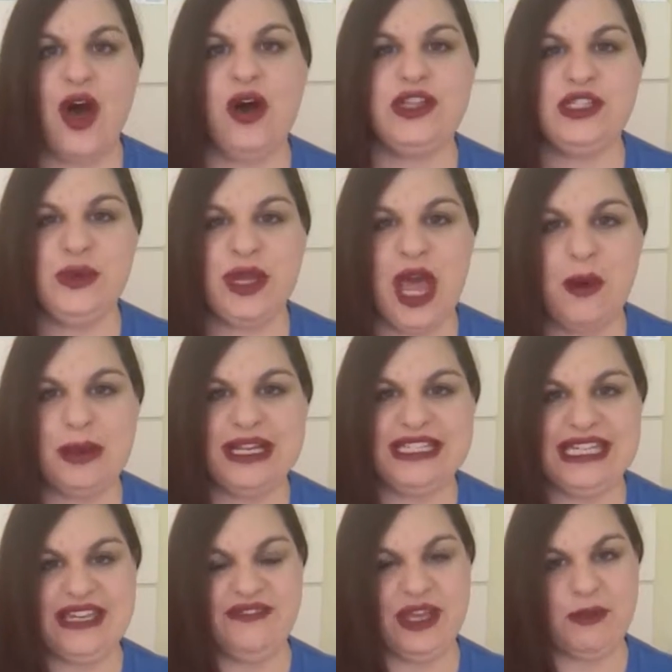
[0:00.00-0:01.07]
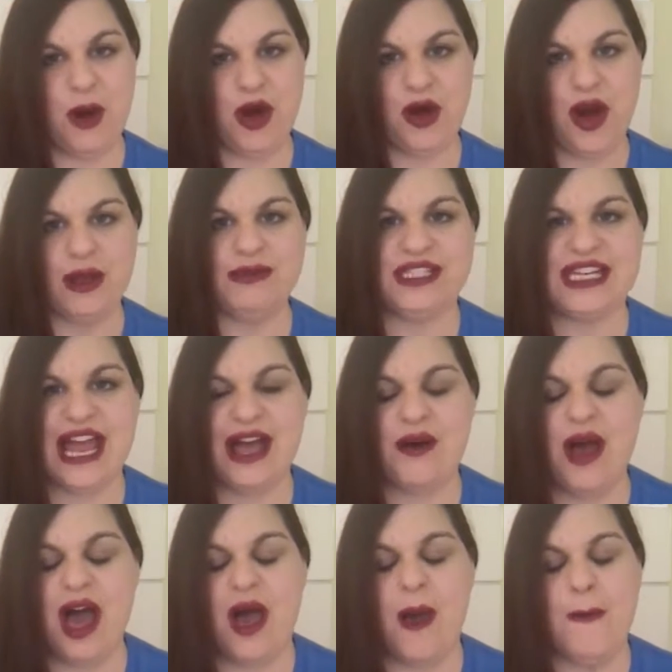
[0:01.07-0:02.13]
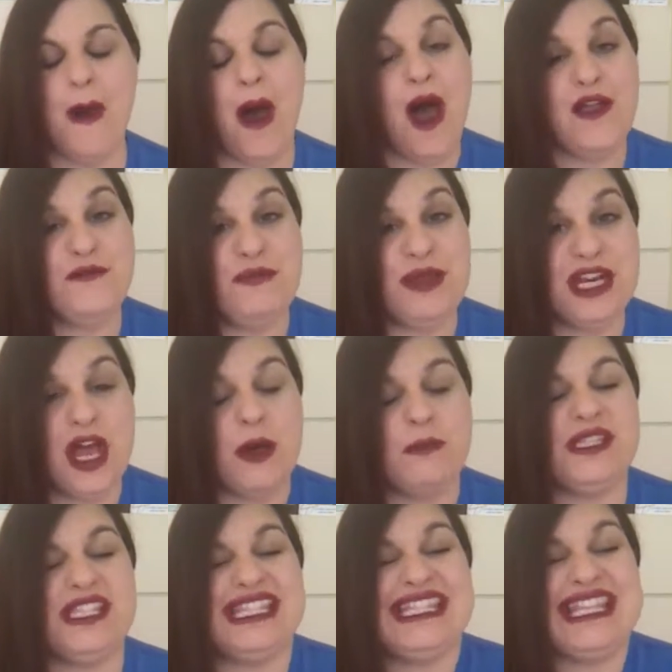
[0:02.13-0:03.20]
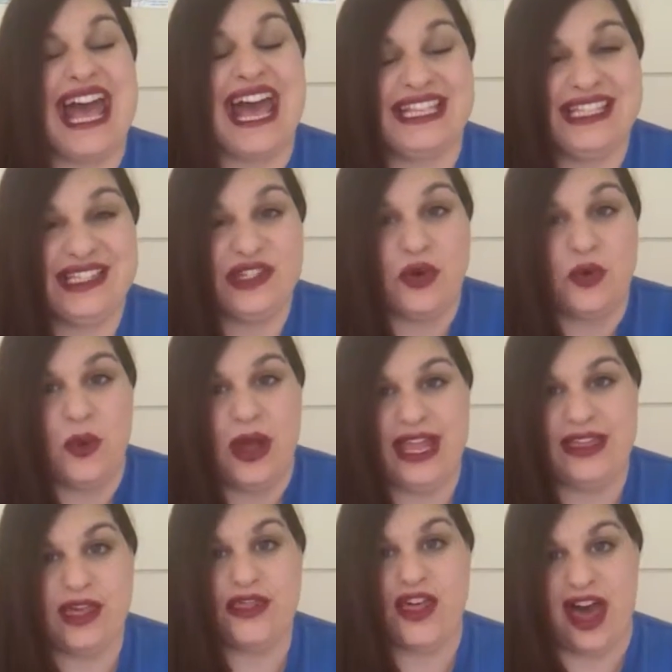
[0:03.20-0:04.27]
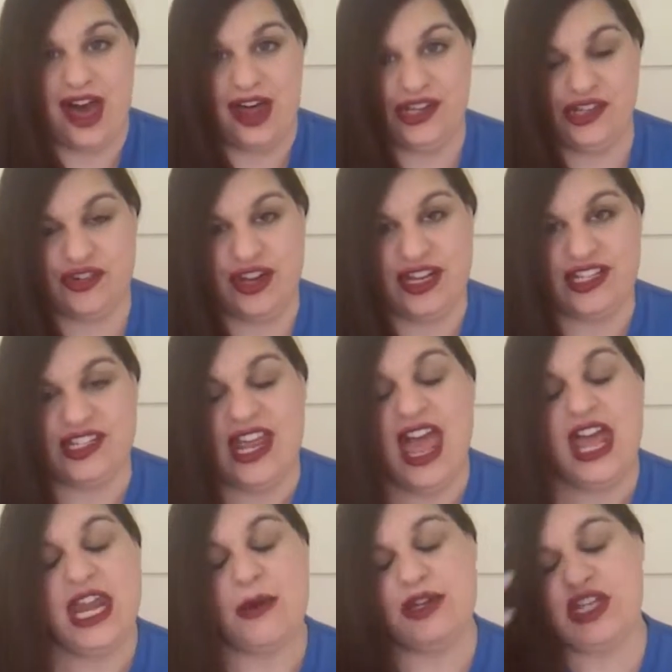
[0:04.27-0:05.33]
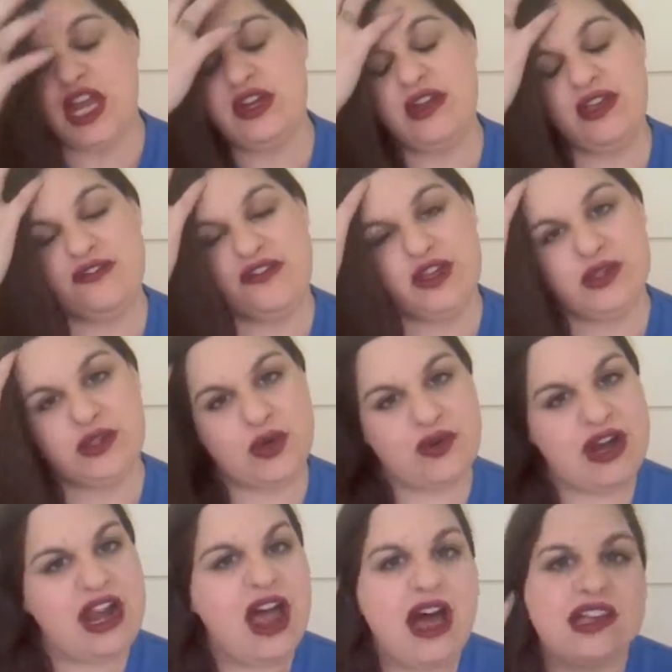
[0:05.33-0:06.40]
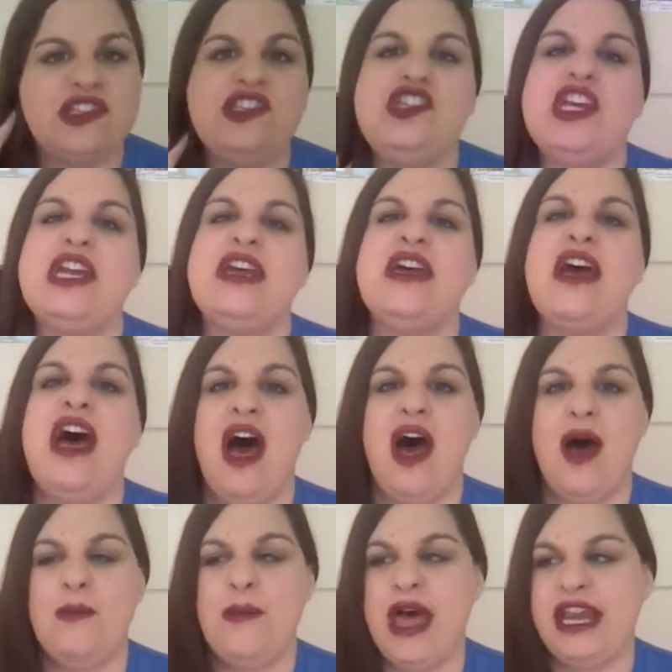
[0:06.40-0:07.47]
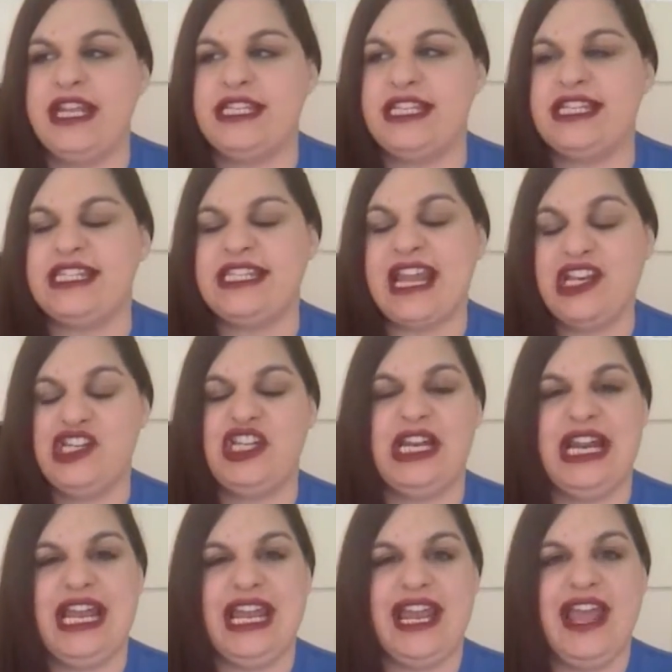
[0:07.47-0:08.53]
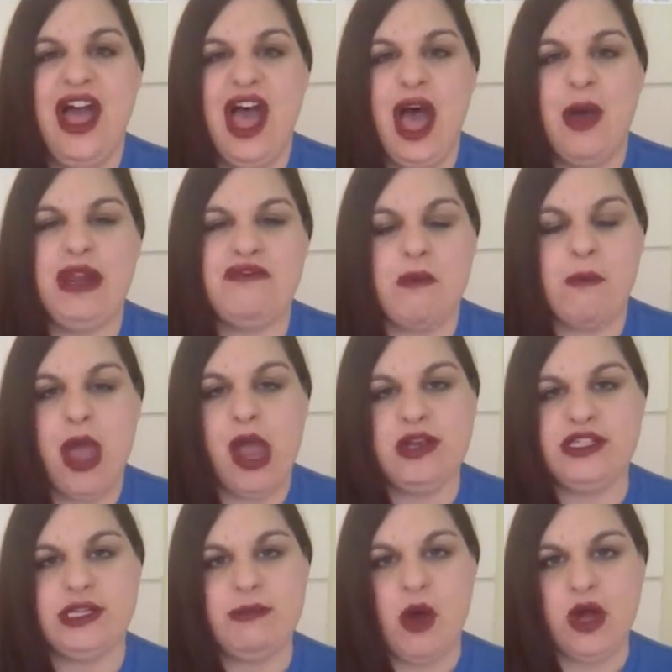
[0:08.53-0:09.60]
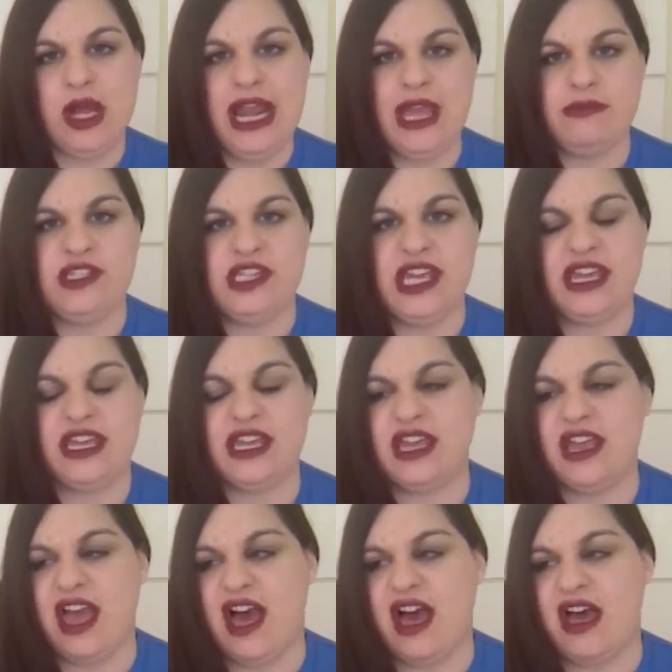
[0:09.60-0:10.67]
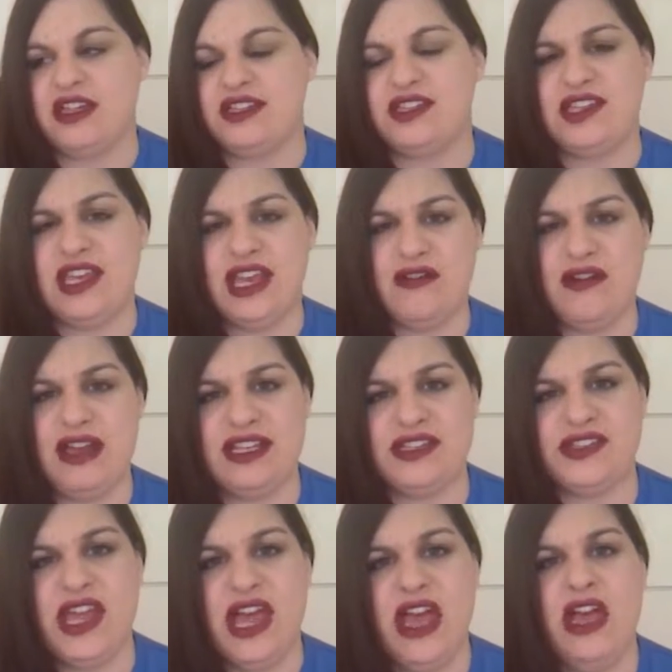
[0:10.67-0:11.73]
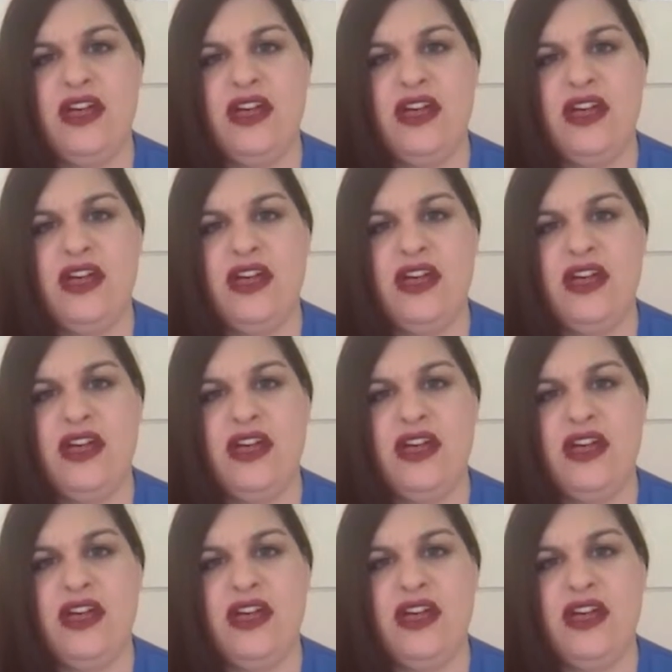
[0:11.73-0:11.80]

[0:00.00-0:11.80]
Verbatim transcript: On to a couple of TV programmes now. Um, I've been obsessed with the 100. Now, I don't know if you saw it last year, um, and it's essentially a bit of a post apocalyptic uh, series.